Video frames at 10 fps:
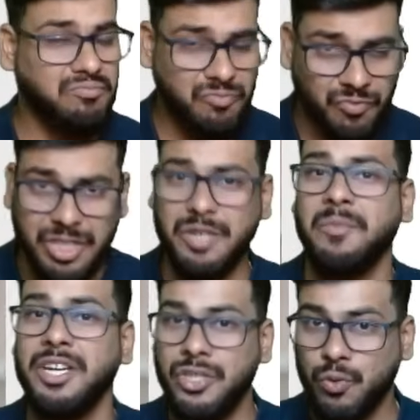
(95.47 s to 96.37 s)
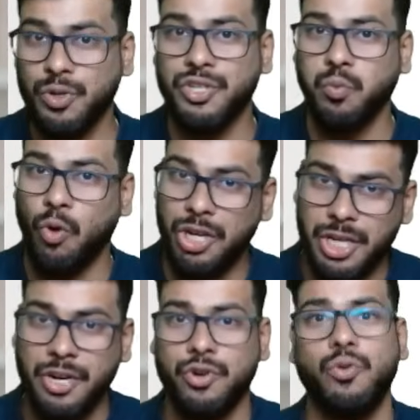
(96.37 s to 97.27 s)
which many students watched
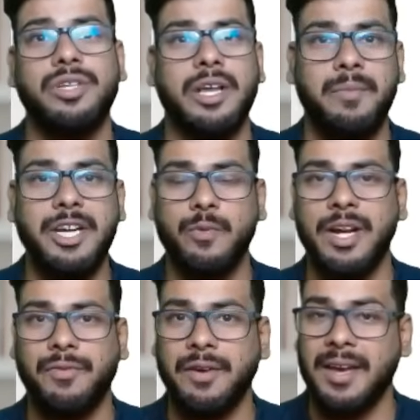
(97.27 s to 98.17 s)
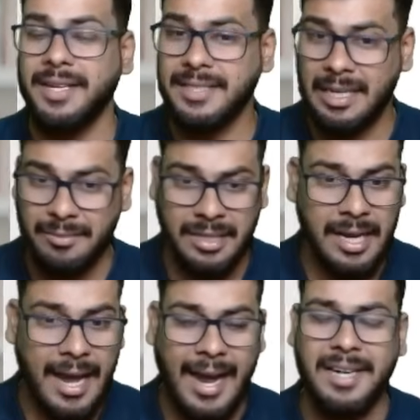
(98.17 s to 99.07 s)
and wrote their May 25 exams,
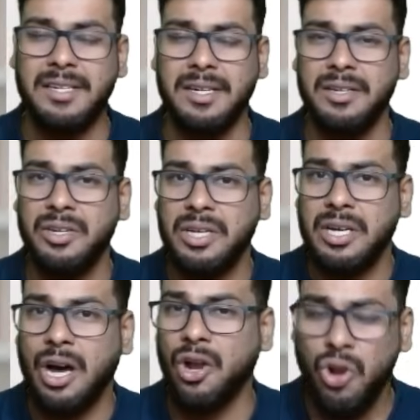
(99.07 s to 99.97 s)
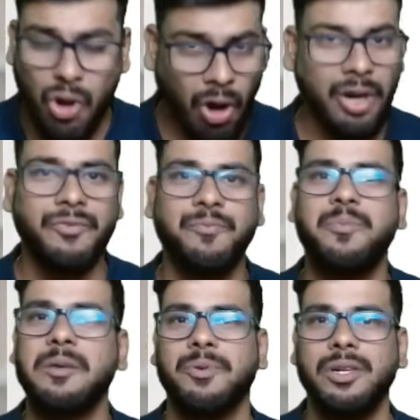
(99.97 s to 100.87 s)
and a lot of
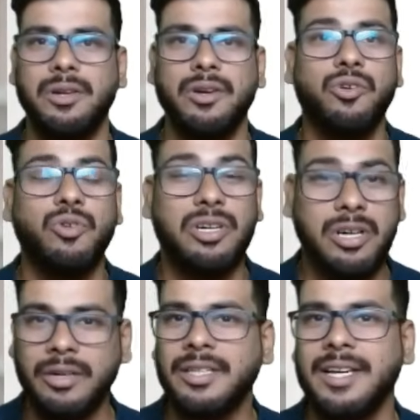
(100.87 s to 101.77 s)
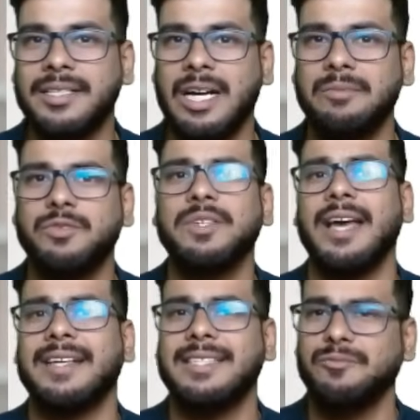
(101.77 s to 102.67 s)
people could clear the exams with
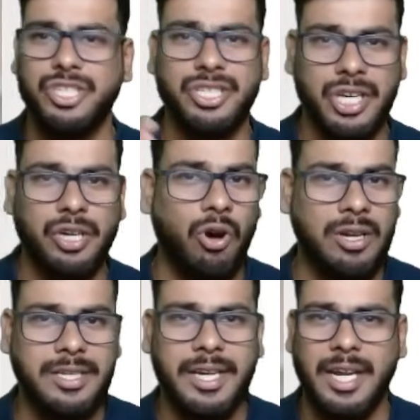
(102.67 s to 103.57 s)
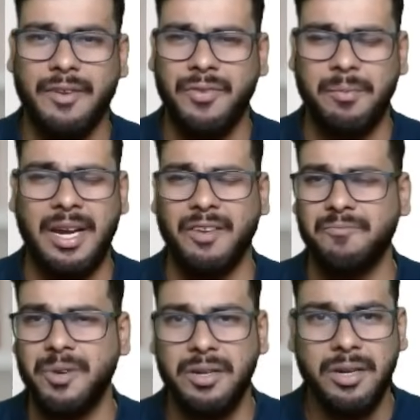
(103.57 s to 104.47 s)
exemptions in costing and FM, and have
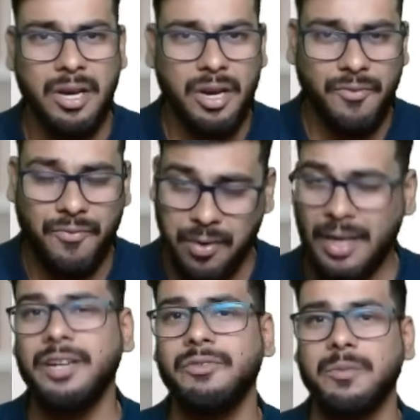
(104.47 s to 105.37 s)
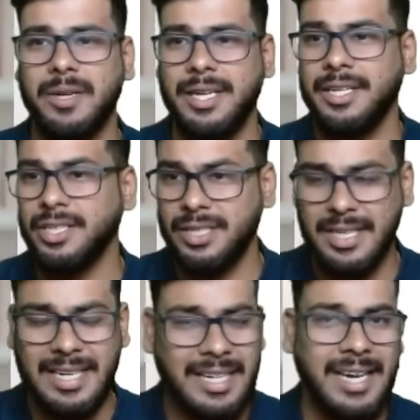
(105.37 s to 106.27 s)
been flooded with messages.
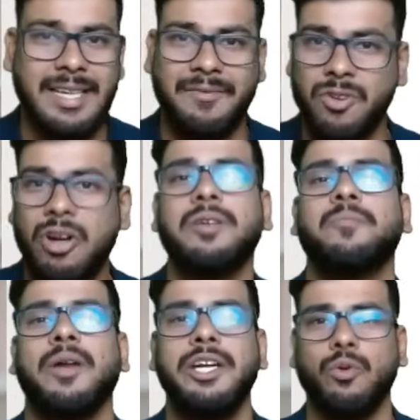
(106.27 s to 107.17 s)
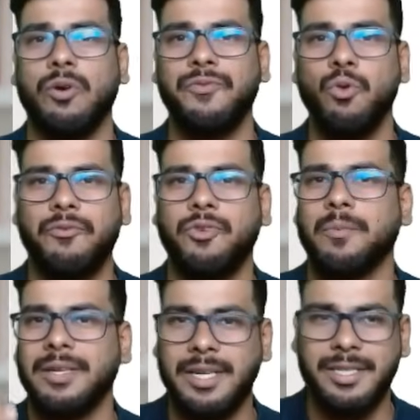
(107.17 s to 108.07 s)
In case I have not replied to a few of your
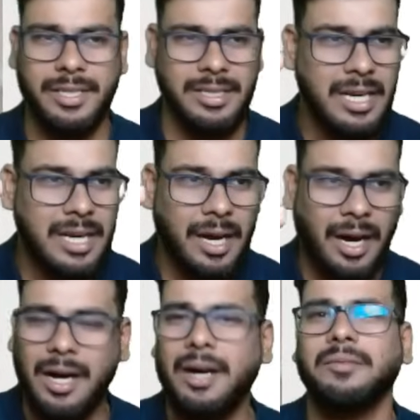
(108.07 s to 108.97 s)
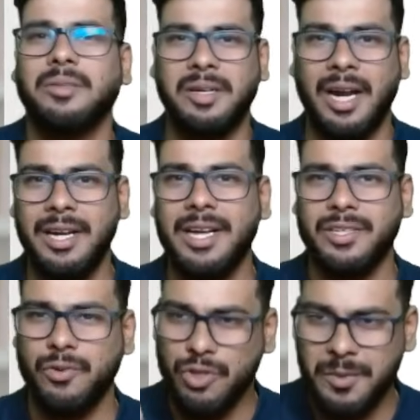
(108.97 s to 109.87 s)
messages, kindly
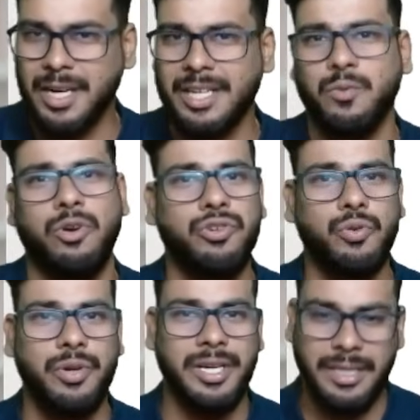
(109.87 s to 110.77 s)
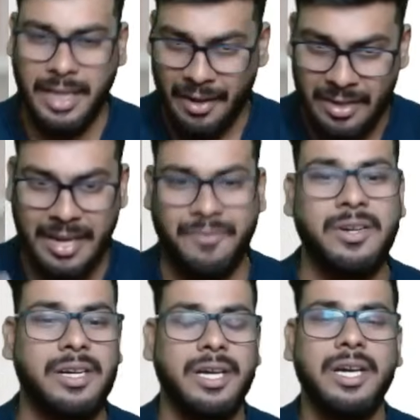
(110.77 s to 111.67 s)
excuse me, the next 1 or 2 days I will
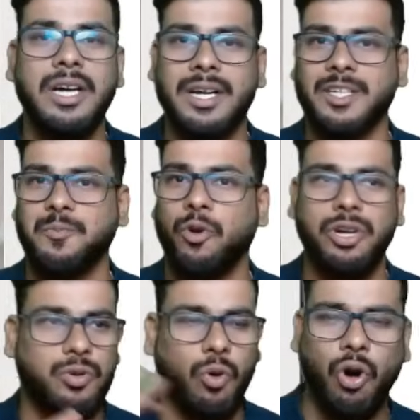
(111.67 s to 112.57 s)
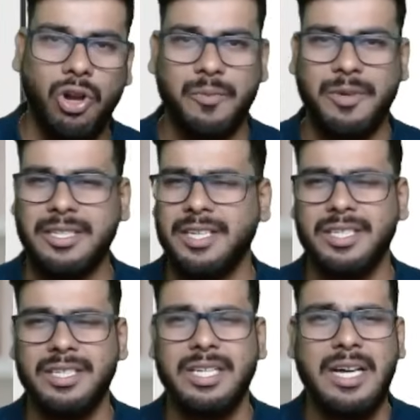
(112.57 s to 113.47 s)
definitely respond to all your
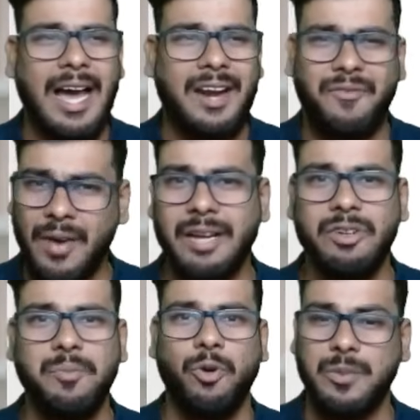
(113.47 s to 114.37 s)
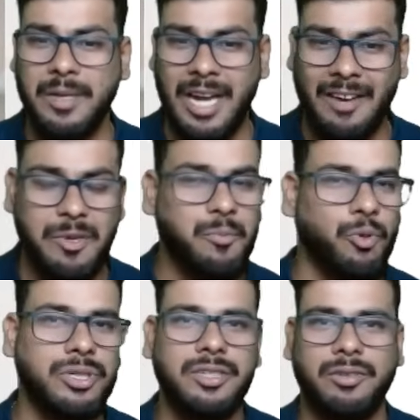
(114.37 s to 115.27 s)
messages, and wherever possible I've been
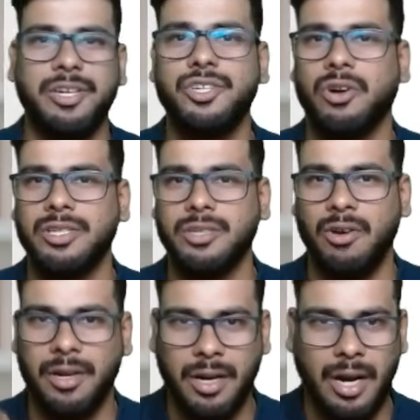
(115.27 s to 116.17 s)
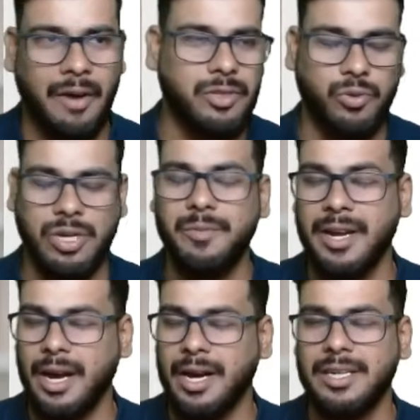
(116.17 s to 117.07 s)
posting screenshots on our social media
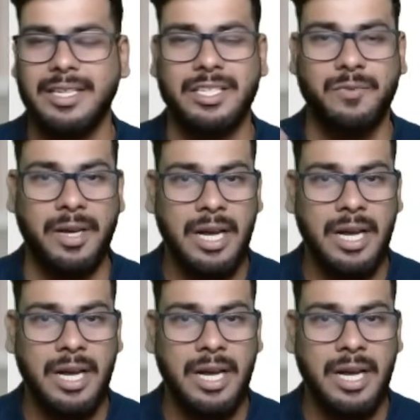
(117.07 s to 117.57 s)
handles as well.